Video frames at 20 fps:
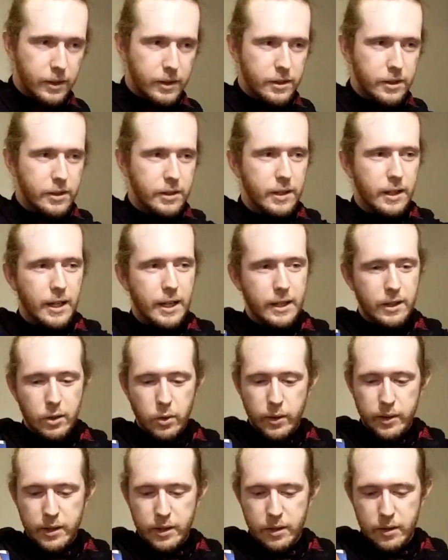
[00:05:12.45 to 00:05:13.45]
This is not
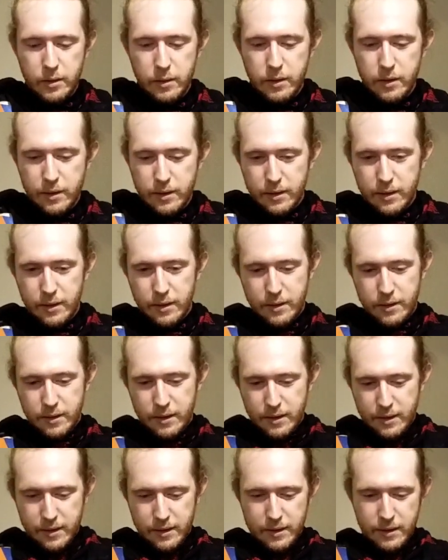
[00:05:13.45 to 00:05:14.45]
going to.
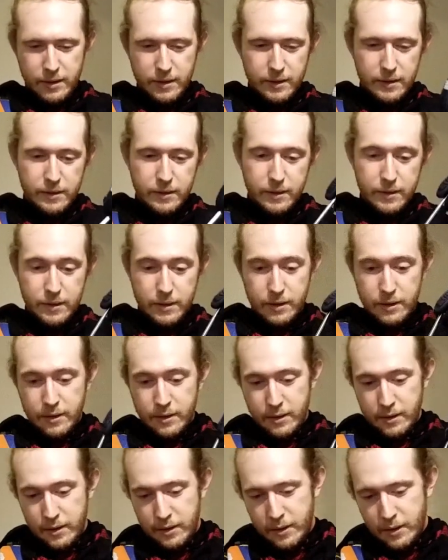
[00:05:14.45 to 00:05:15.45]

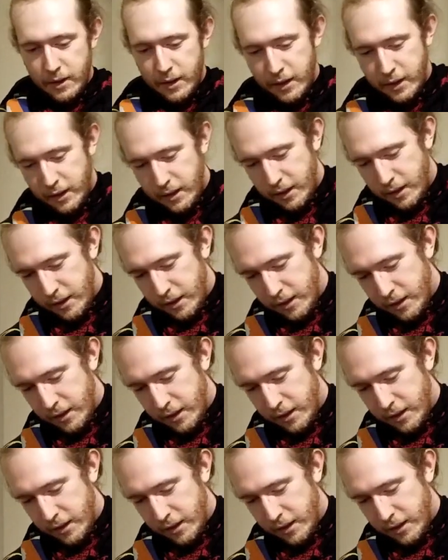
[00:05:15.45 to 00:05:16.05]
Alright.